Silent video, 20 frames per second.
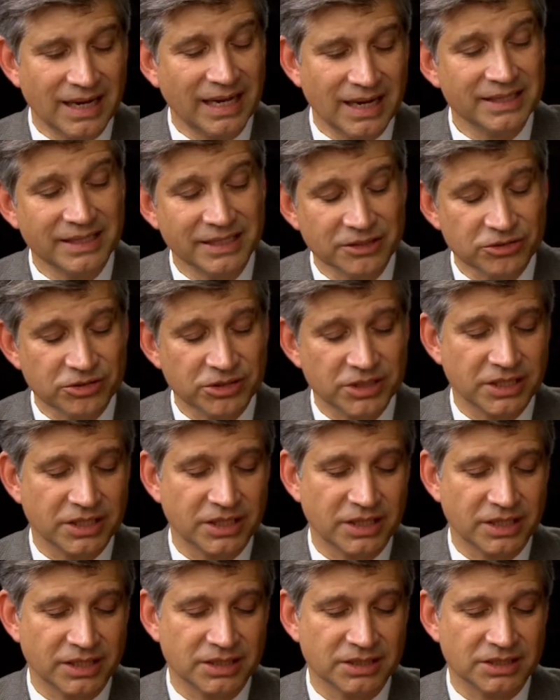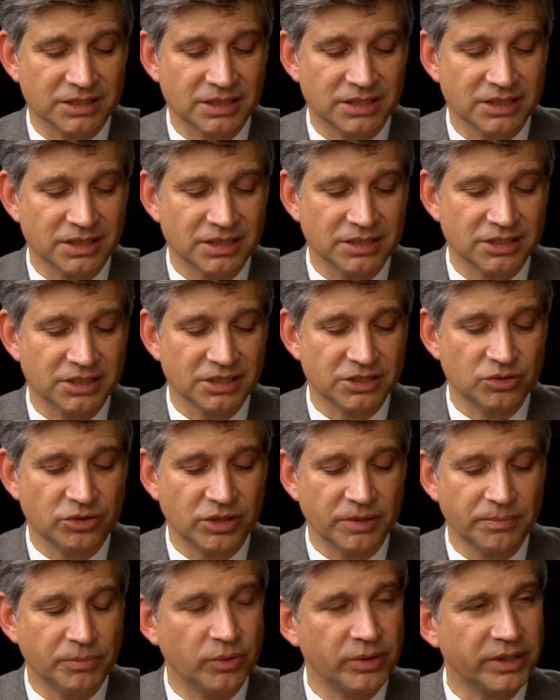And the interesting thing is that you
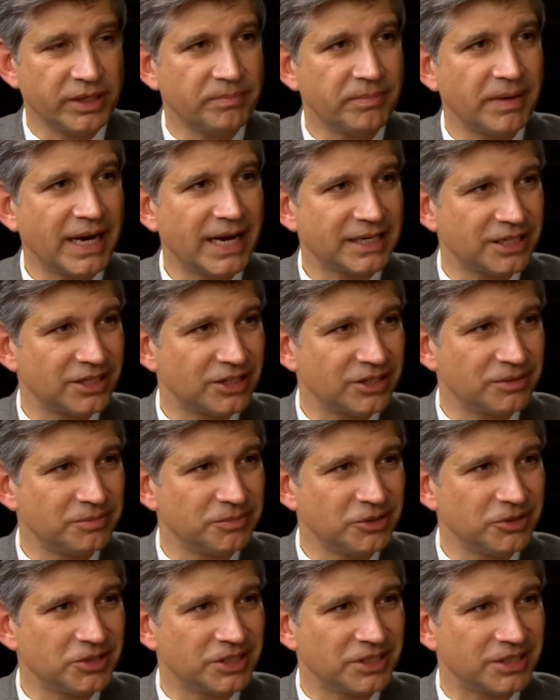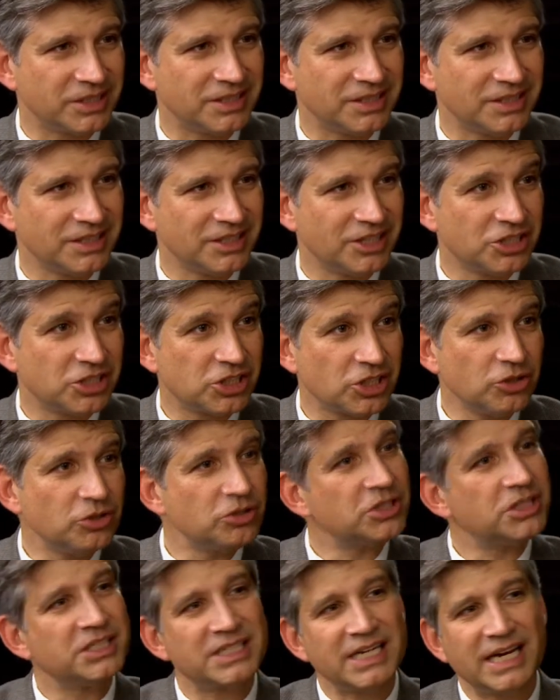keep pointing back to the community. The
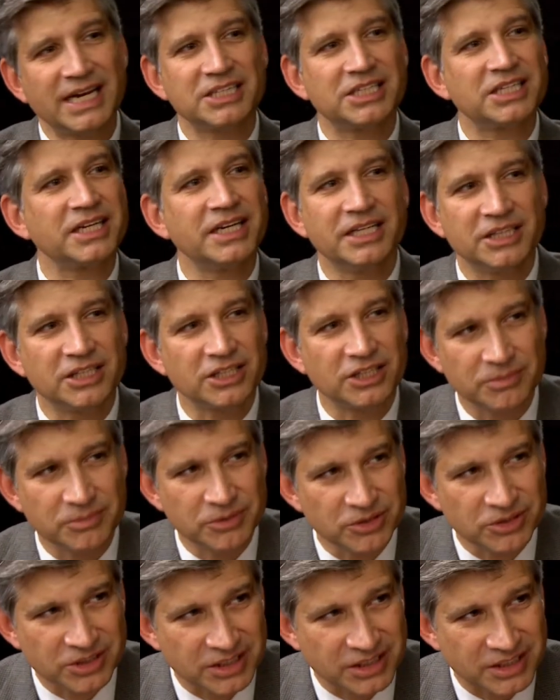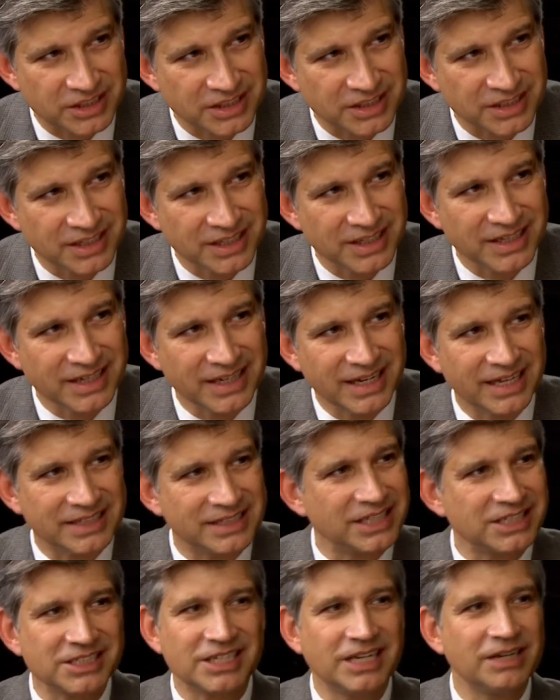solution is actually in the community. It
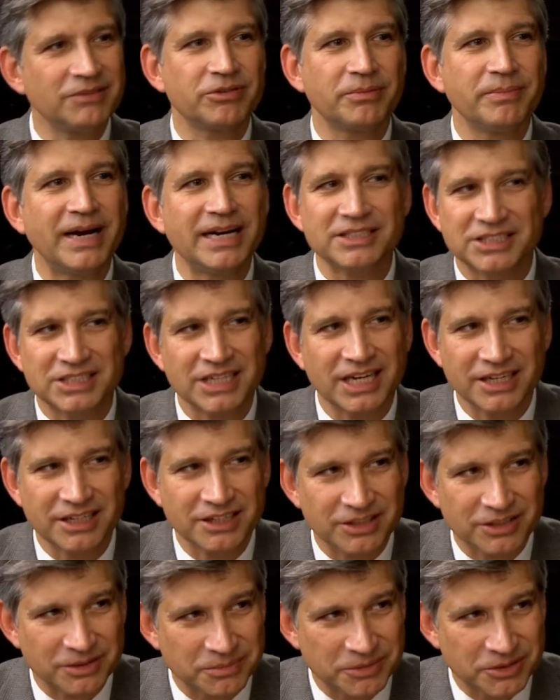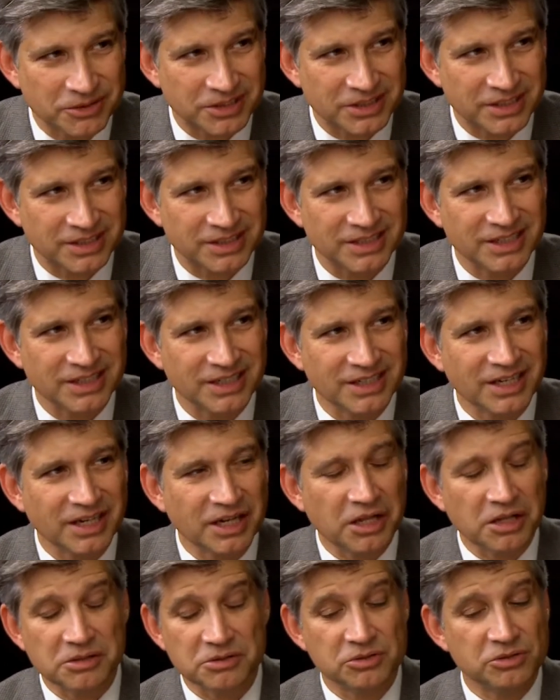doesn't come from outside of the community.
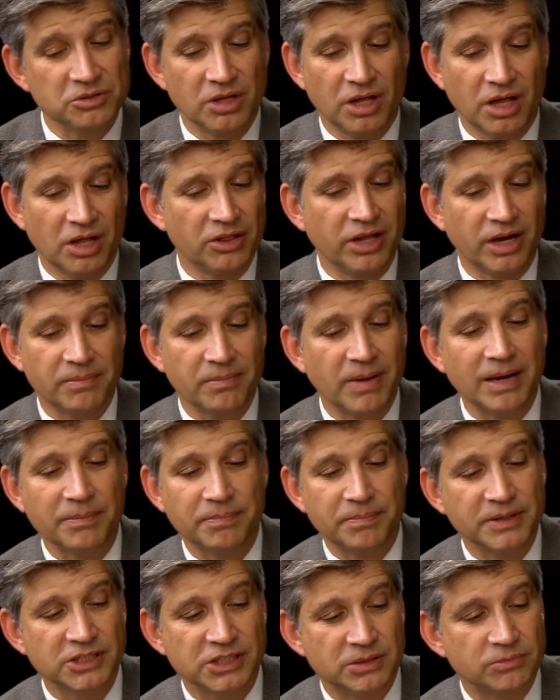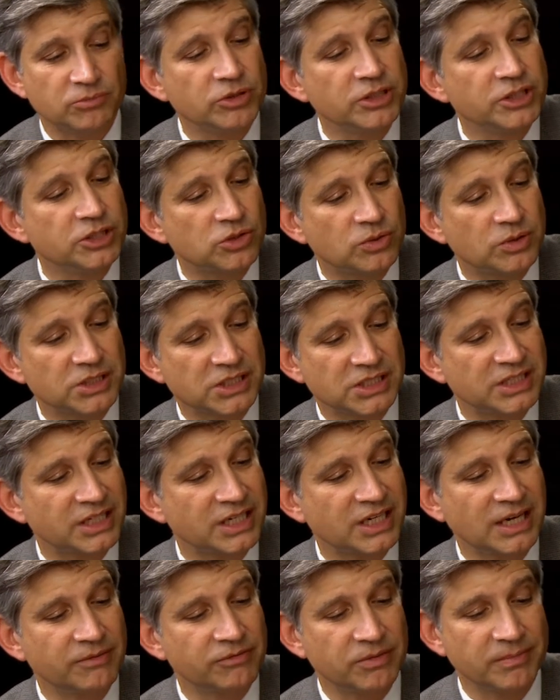There might be some resources that
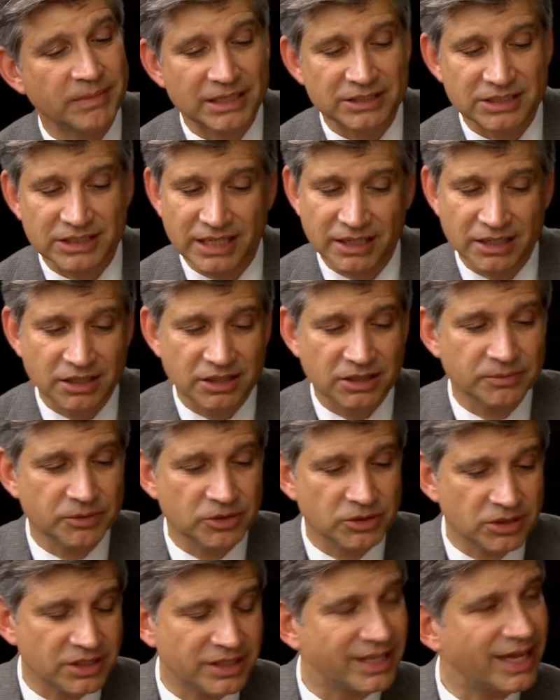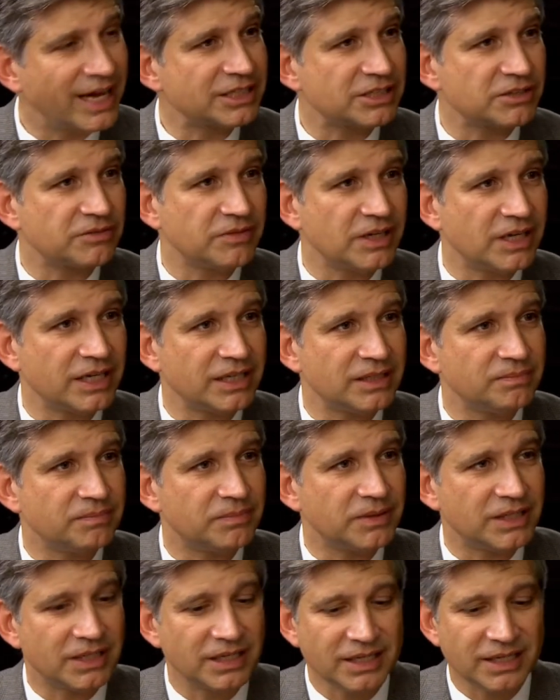come from outside of the community, that's fine,
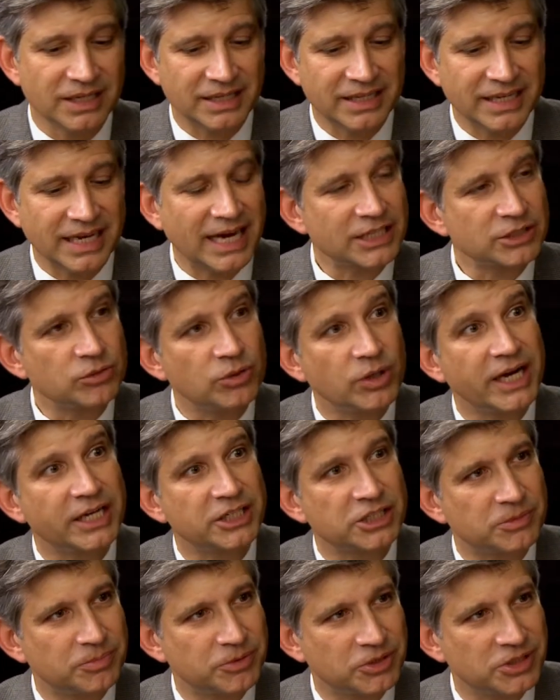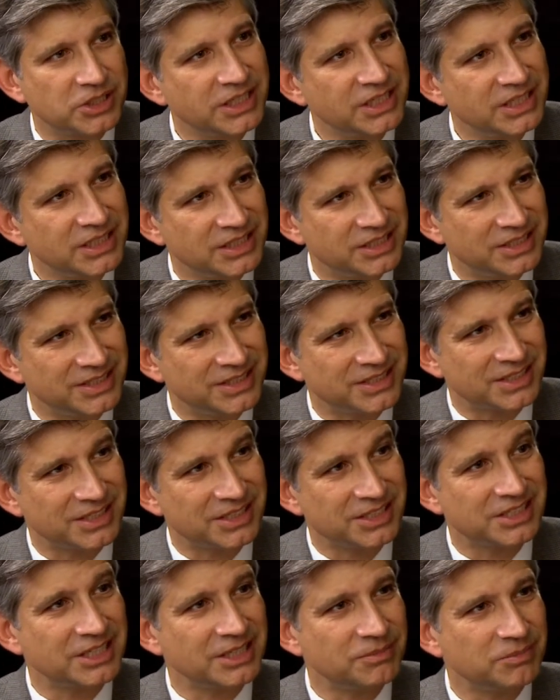but the actual expertise
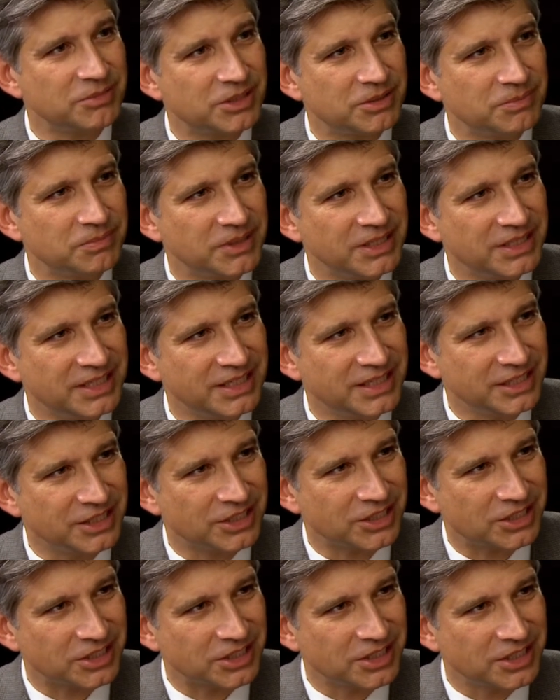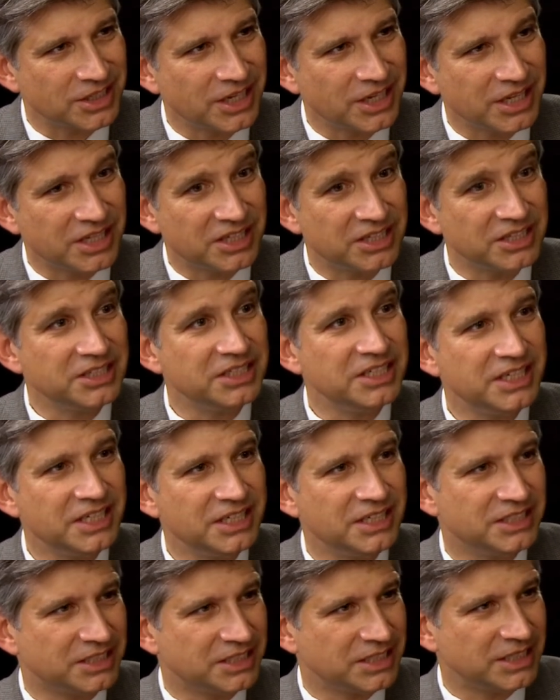seems to be here. The
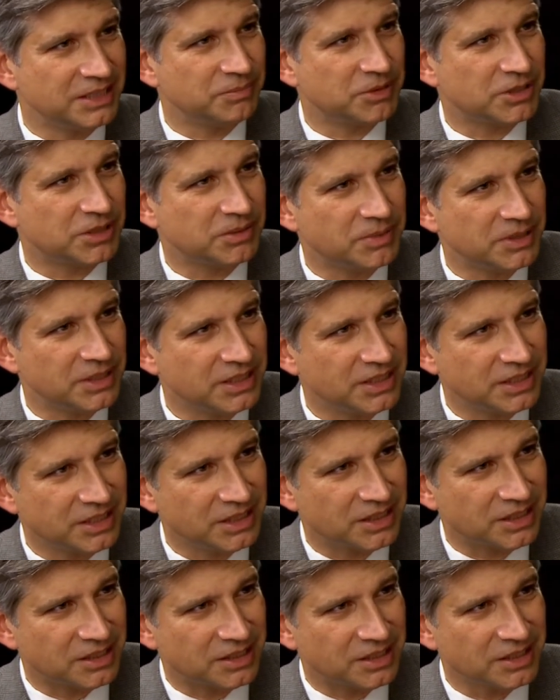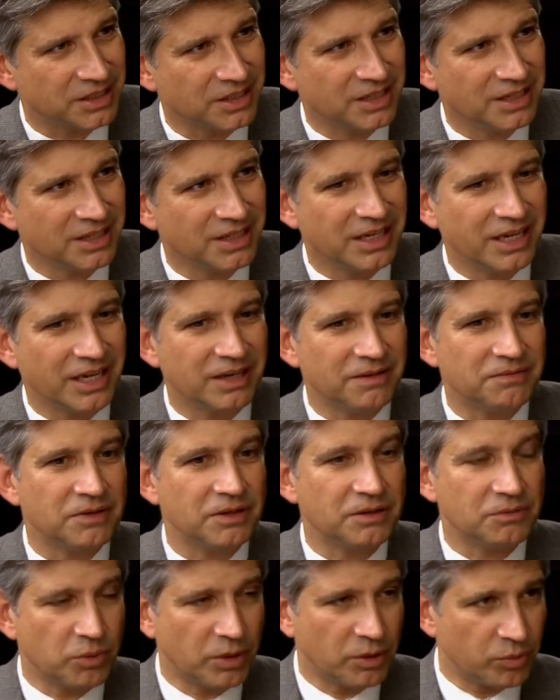need seems to be here.
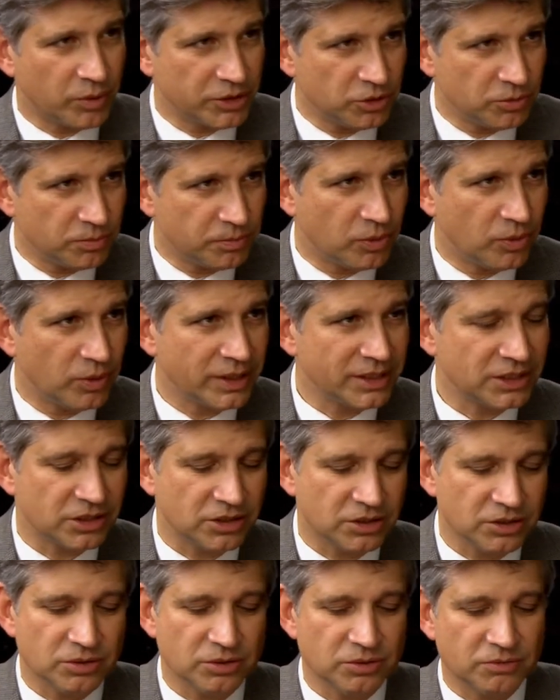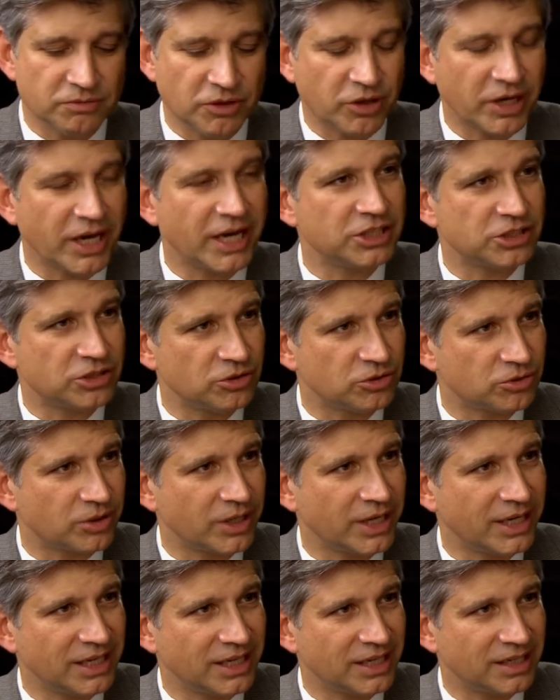When you point to vocational
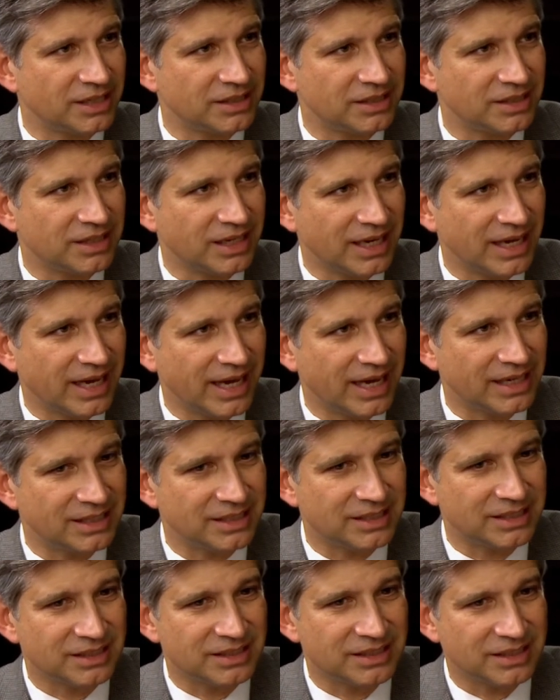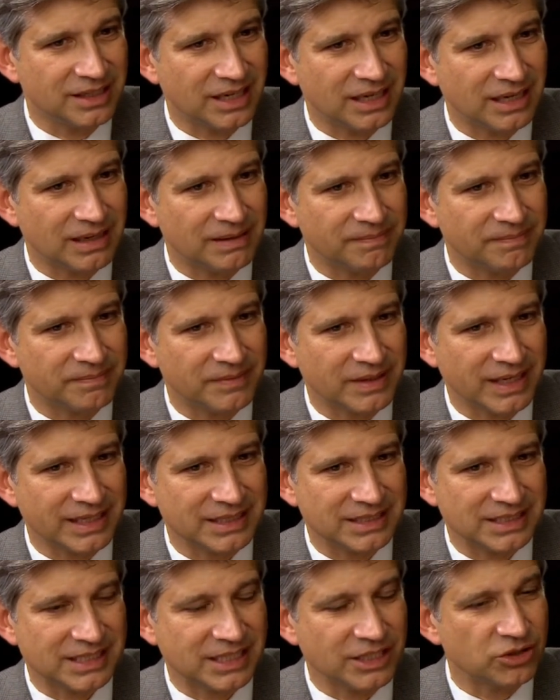training and
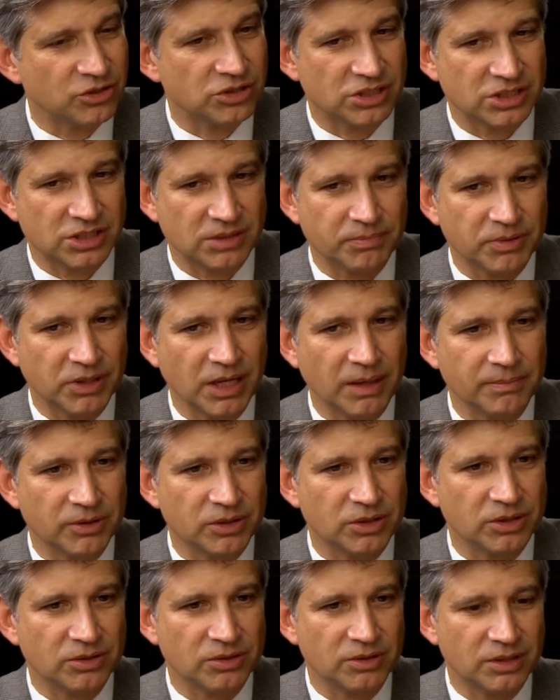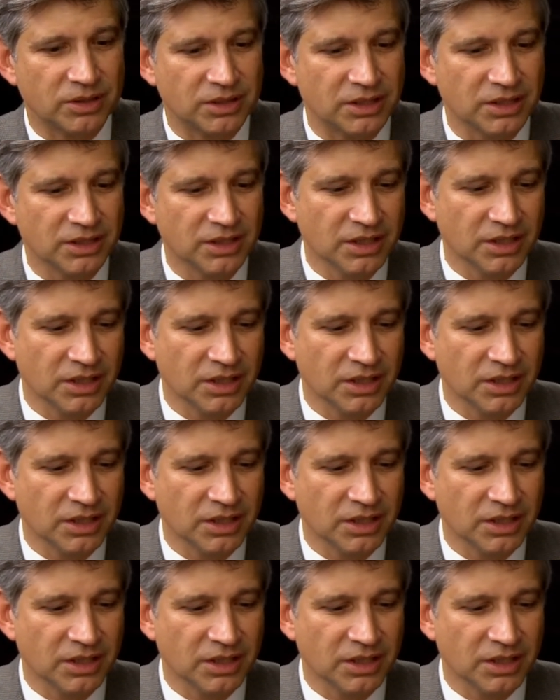skills as a plumber or